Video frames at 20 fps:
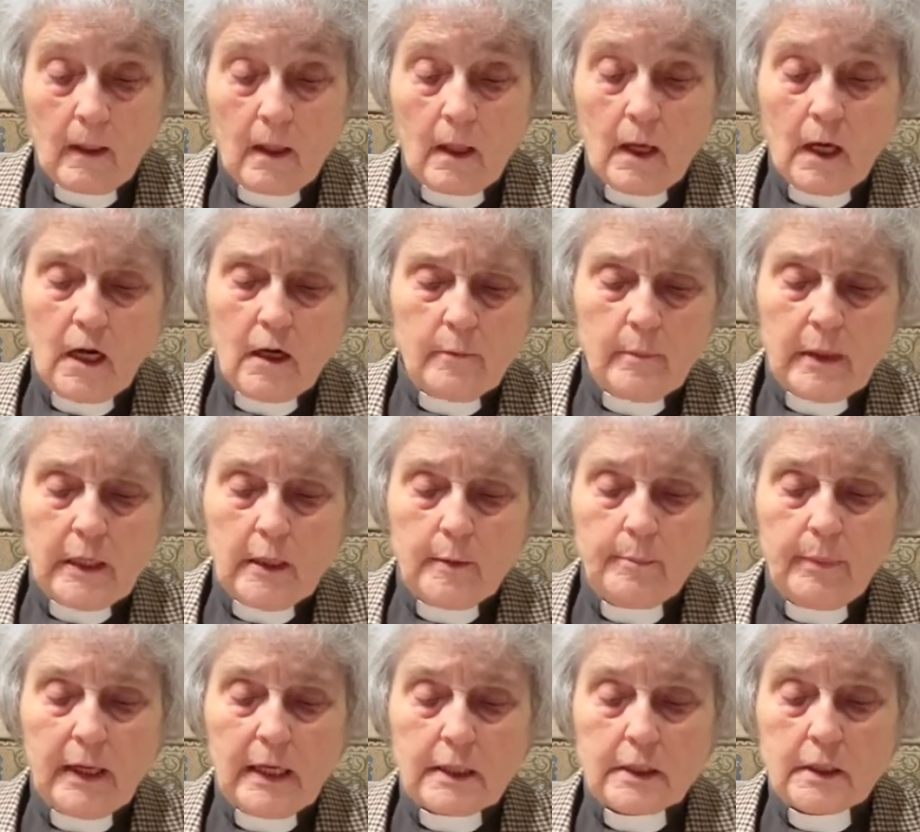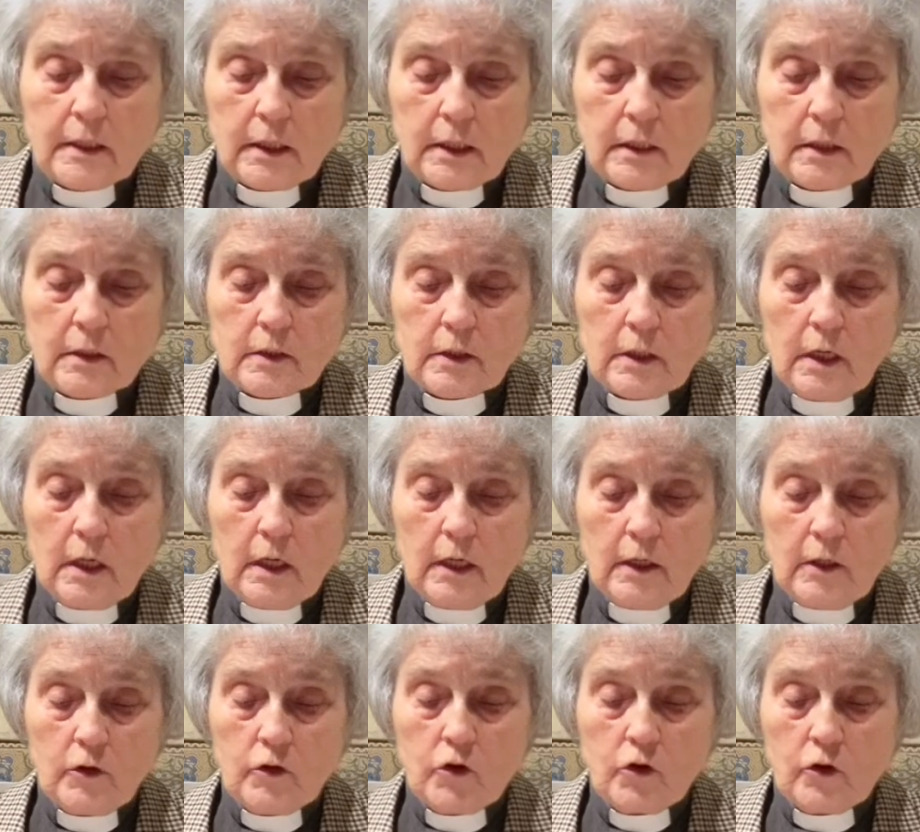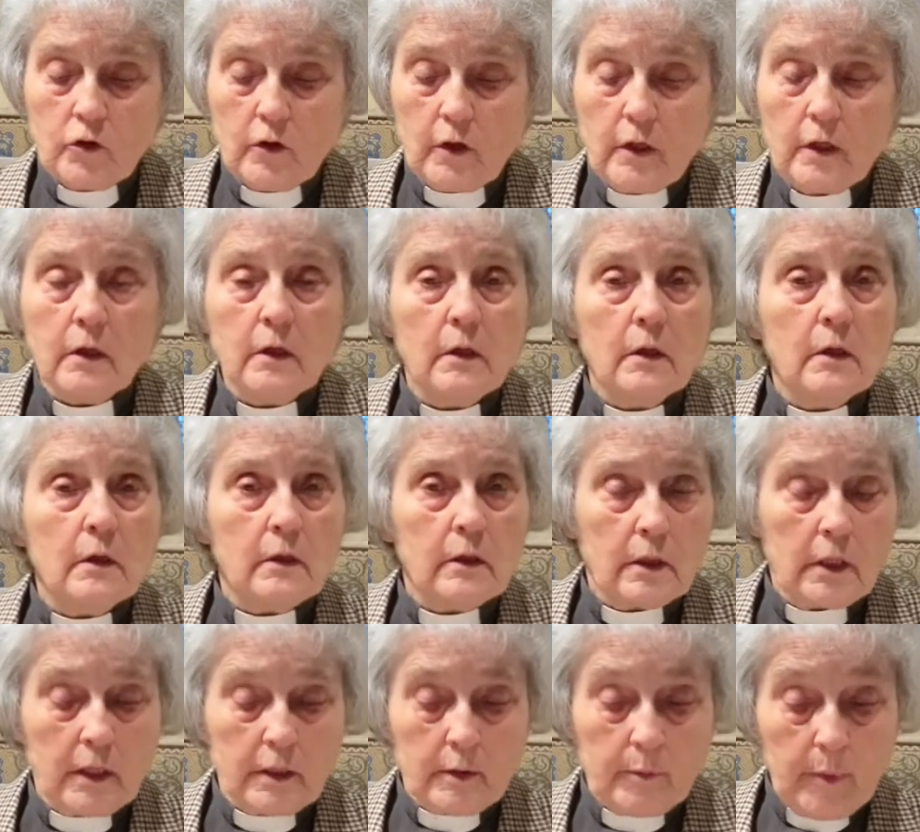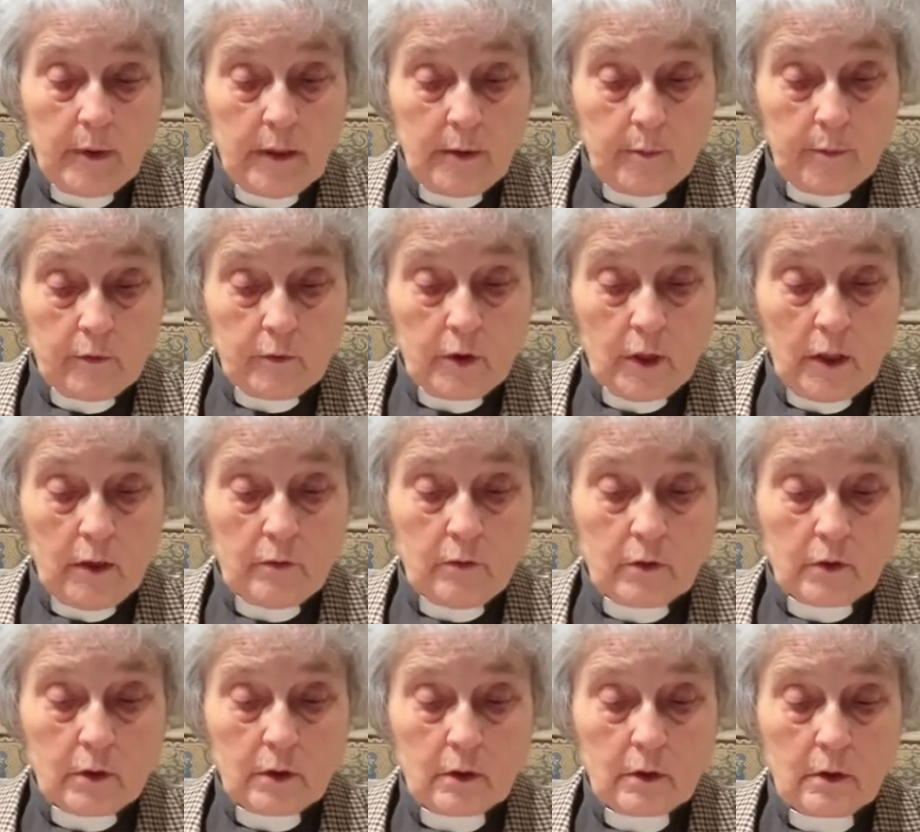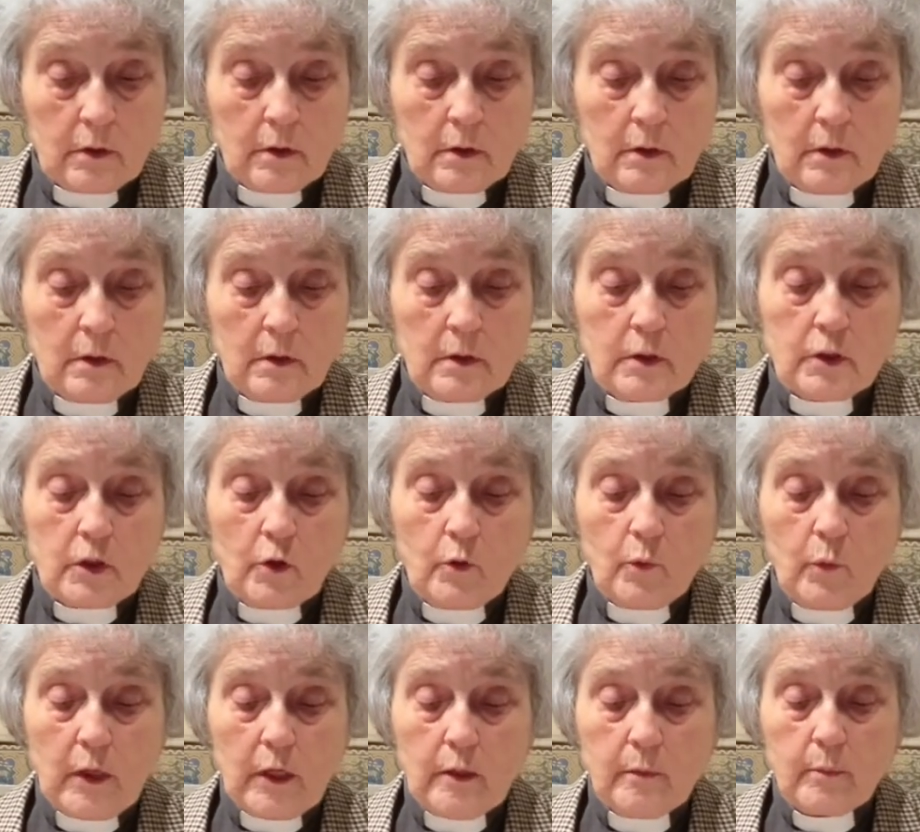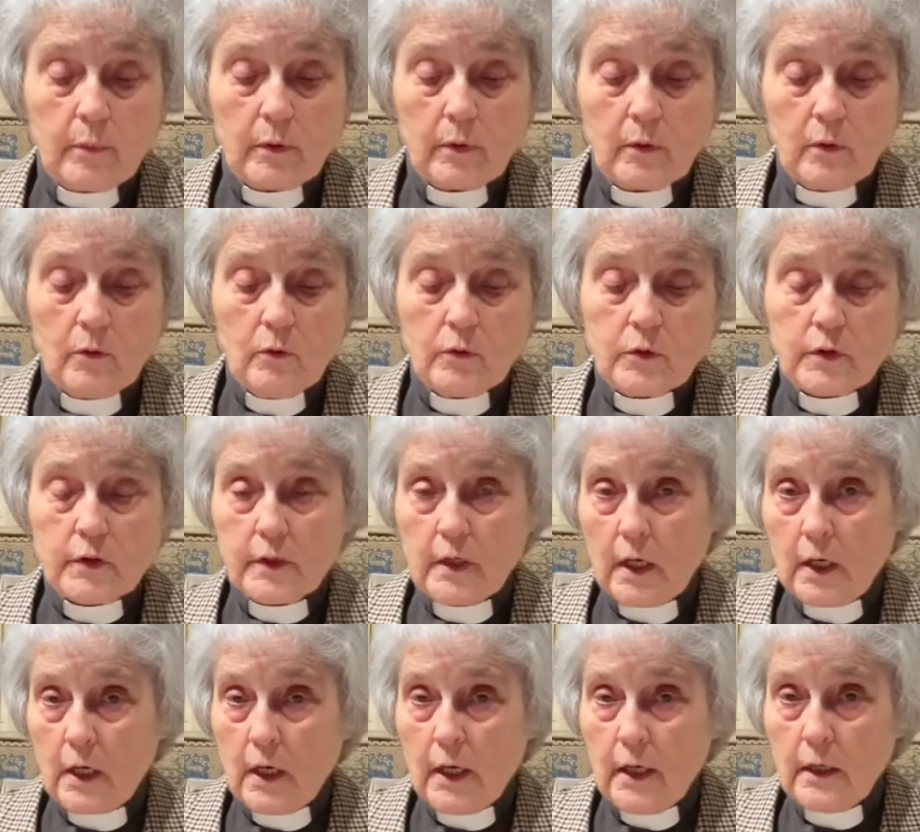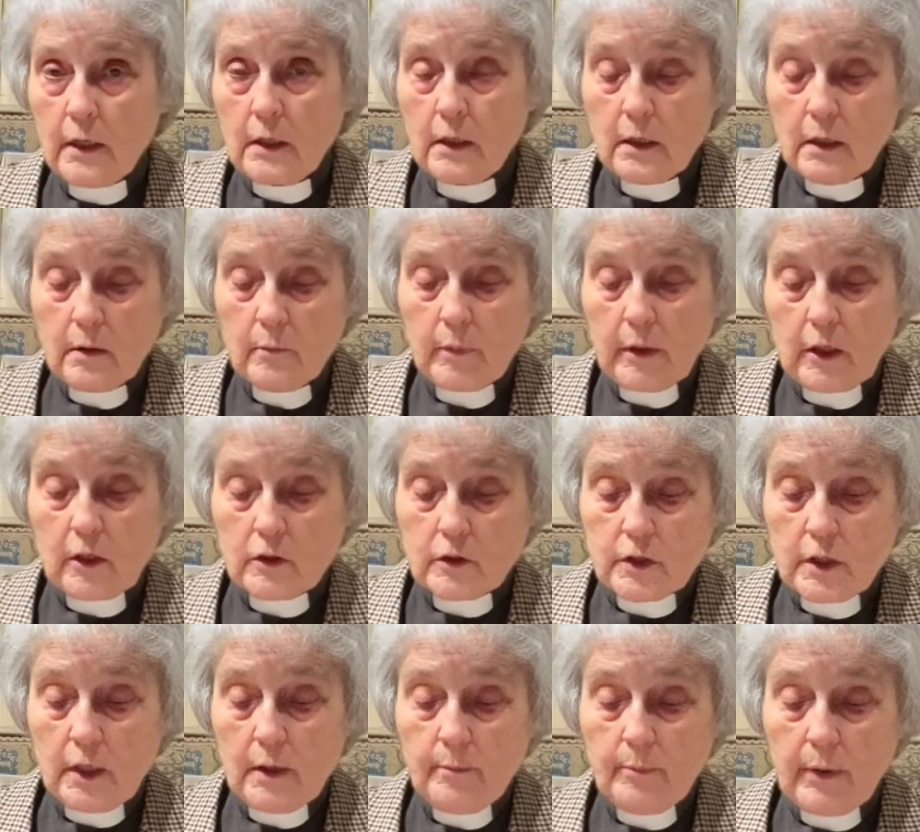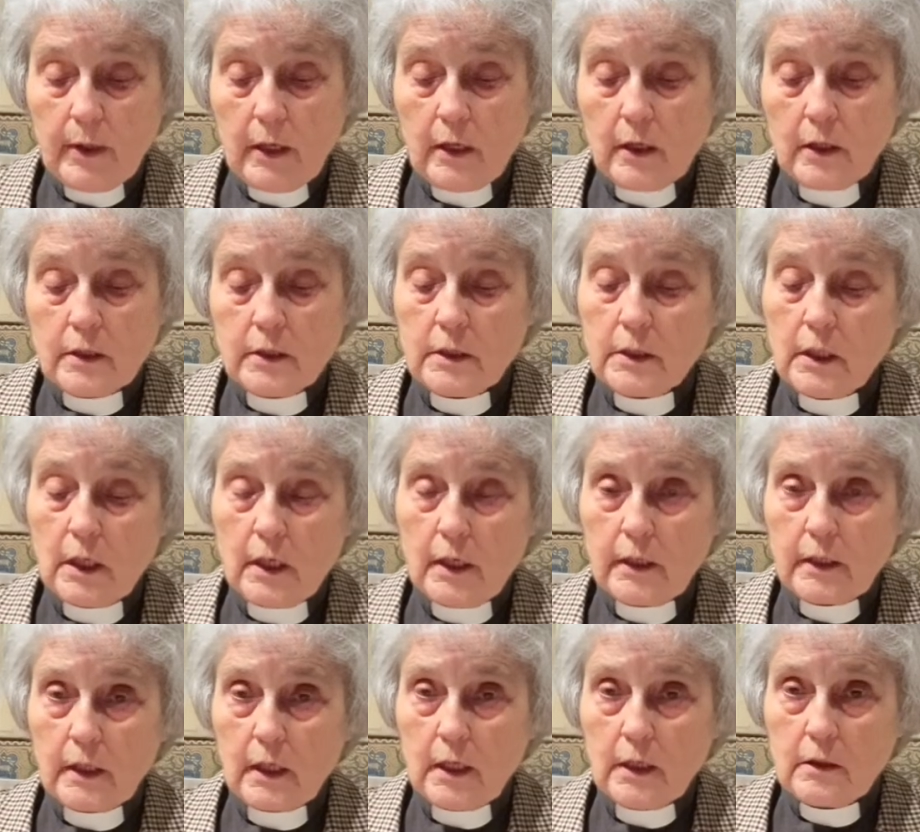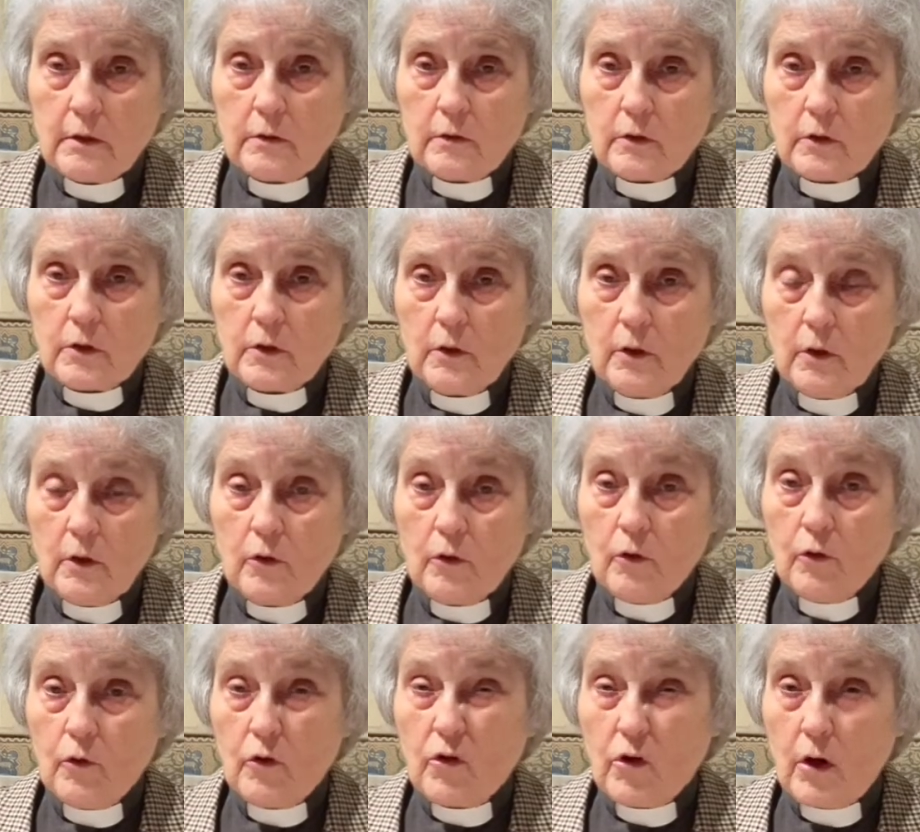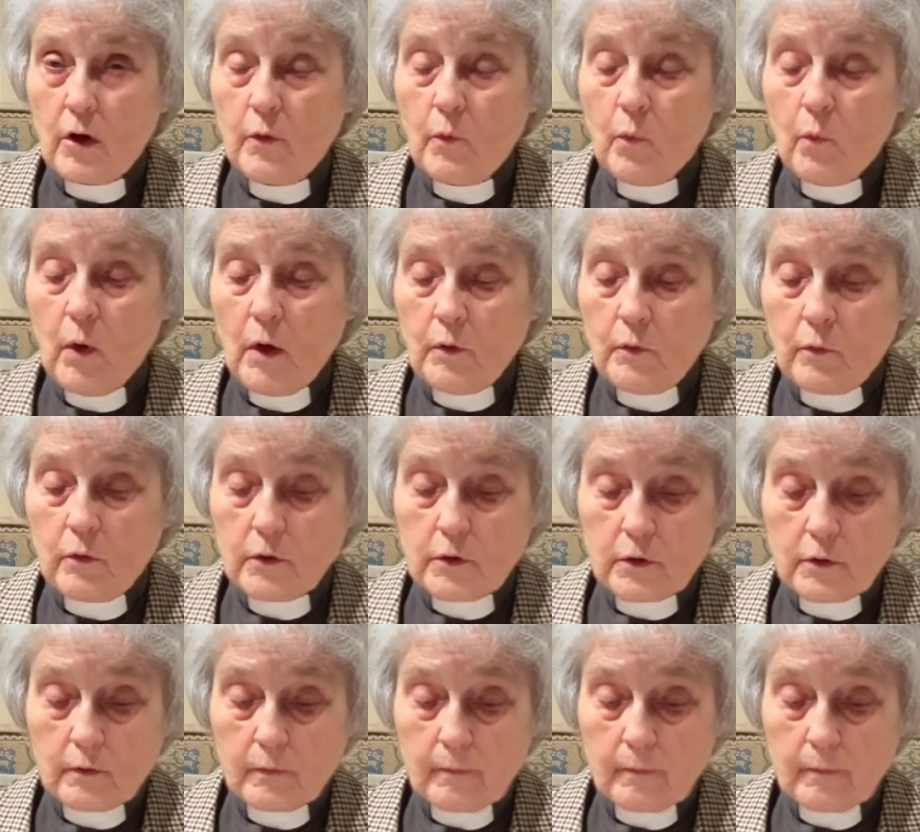How many blessings I enjoy that other people don't. So weep or sigh, because I'm blind, I cannot, or I won't.